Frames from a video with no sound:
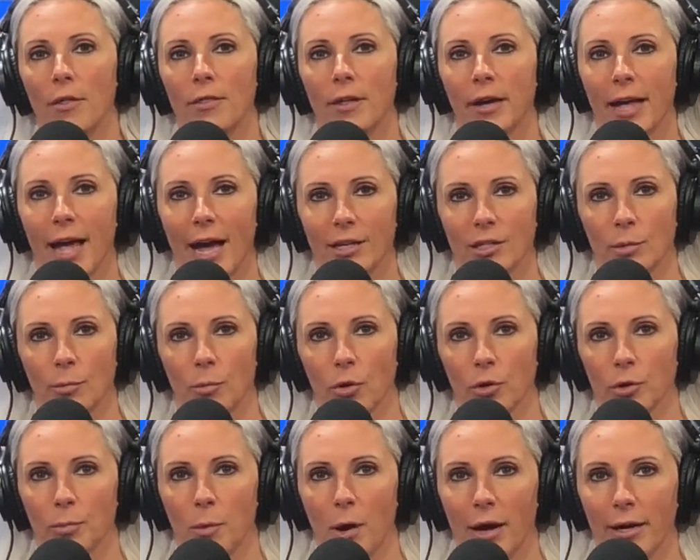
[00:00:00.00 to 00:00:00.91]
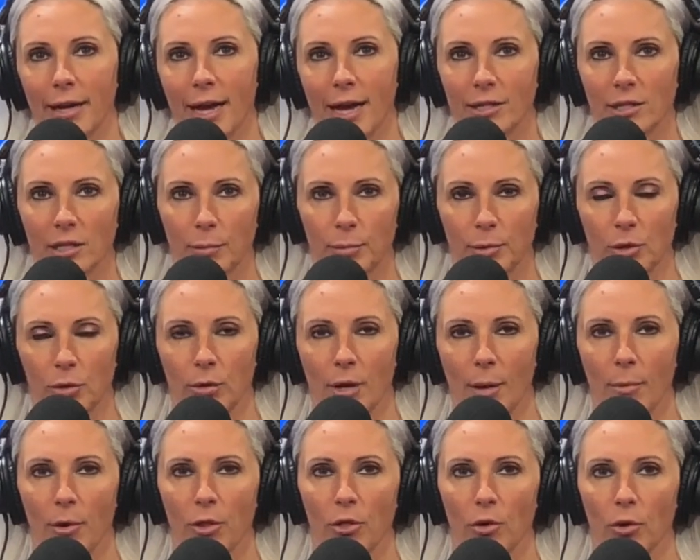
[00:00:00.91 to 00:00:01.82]
The Cats and Bolts podcast, episode
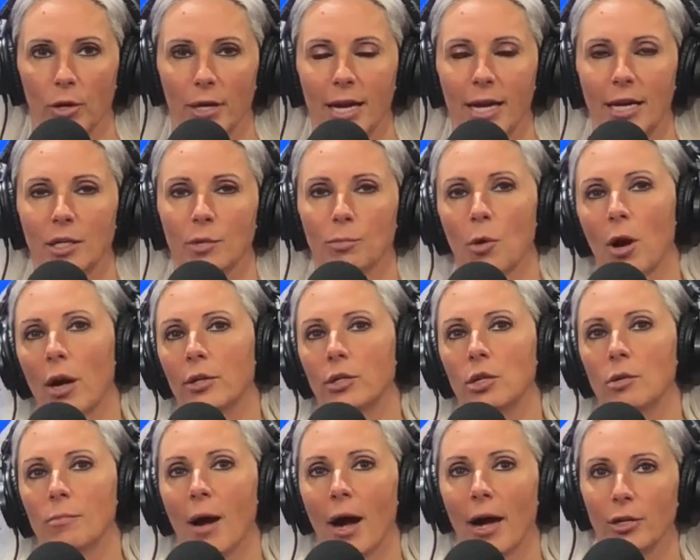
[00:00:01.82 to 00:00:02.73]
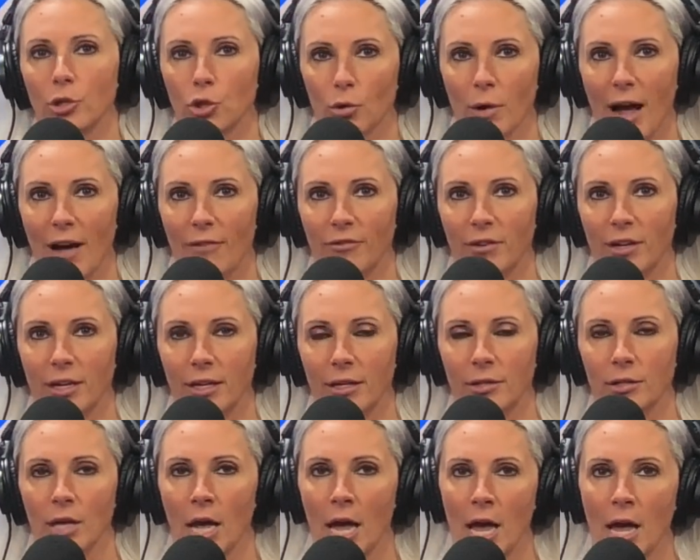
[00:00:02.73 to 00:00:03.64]
number 38, is brought to you by
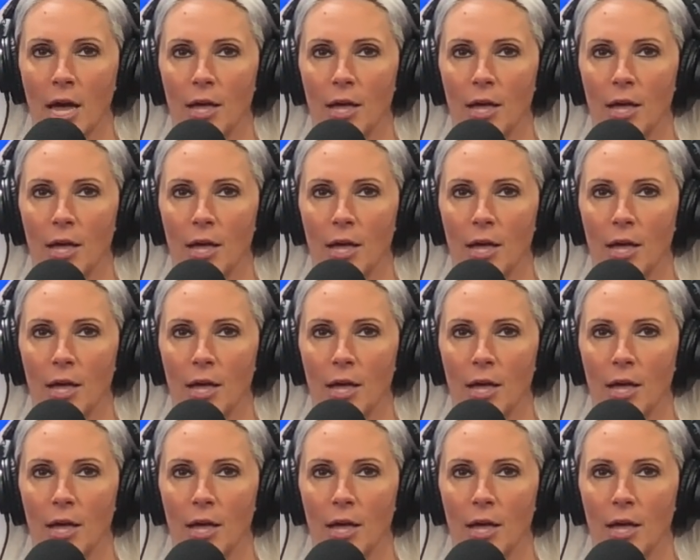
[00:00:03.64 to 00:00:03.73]
DraftKings,